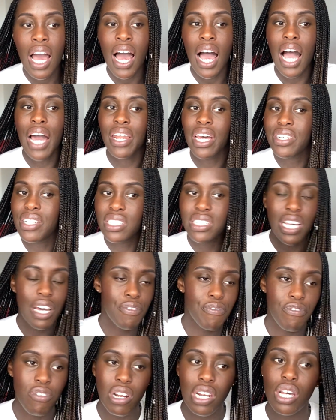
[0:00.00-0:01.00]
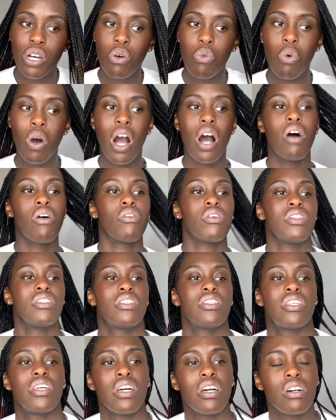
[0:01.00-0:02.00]
And I did that for a little while
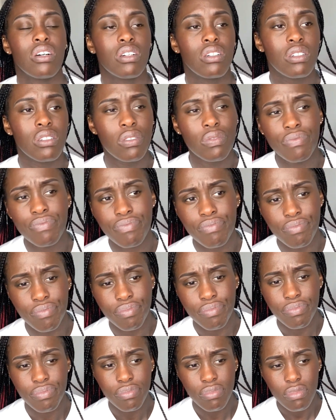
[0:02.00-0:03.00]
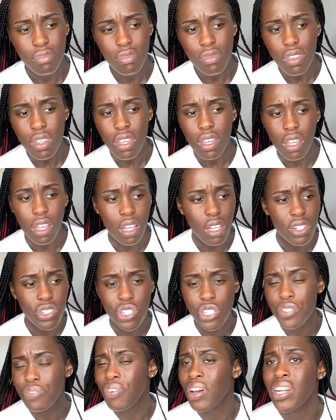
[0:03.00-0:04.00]
until
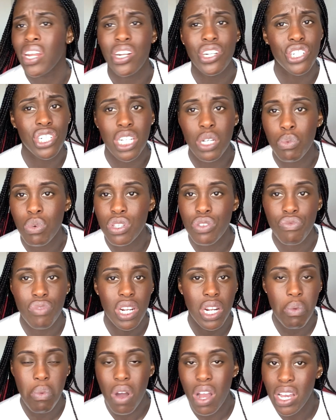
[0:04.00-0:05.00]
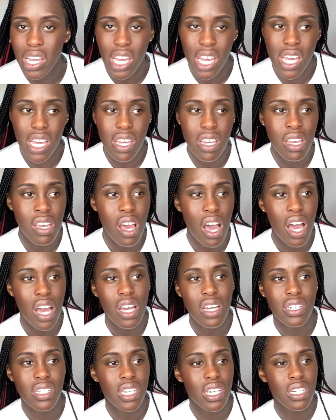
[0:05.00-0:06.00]
just financially wasn't really working.
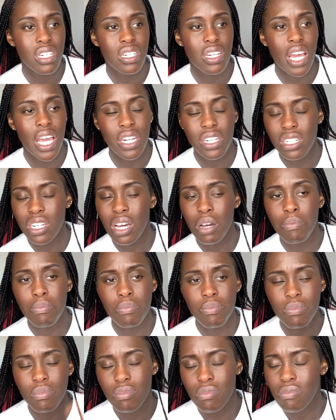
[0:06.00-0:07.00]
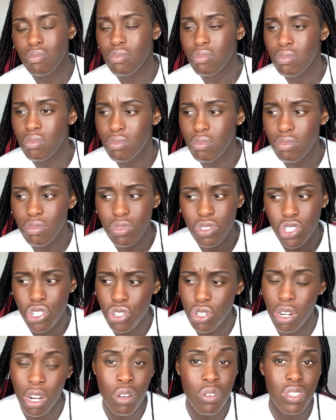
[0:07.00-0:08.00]
Ended up
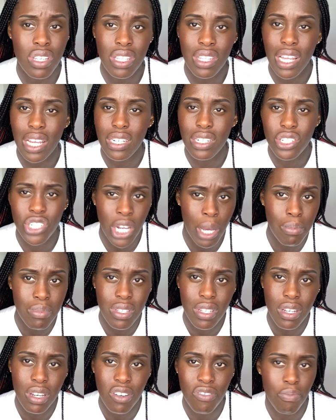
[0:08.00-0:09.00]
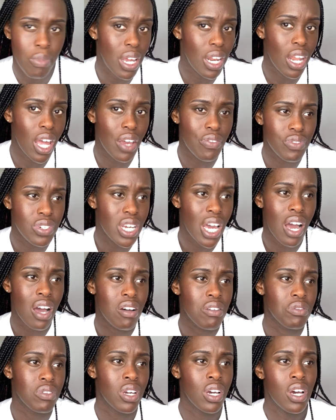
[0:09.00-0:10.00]
just closing that chapter of my life
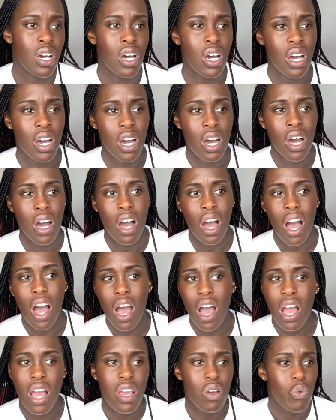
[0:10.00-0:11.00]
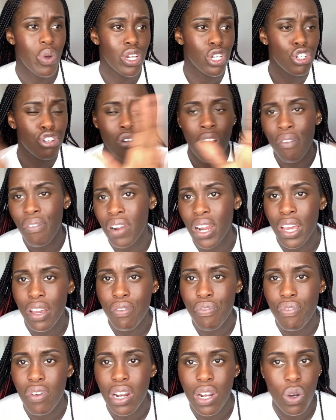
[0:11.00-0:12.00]
down. I went traveling
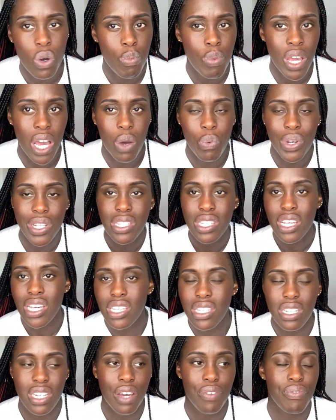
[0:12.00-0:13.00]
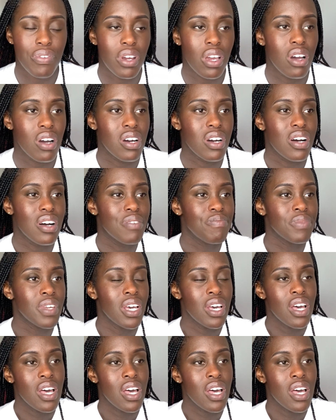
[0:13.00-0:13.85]
for a little bit. I went to East Africa.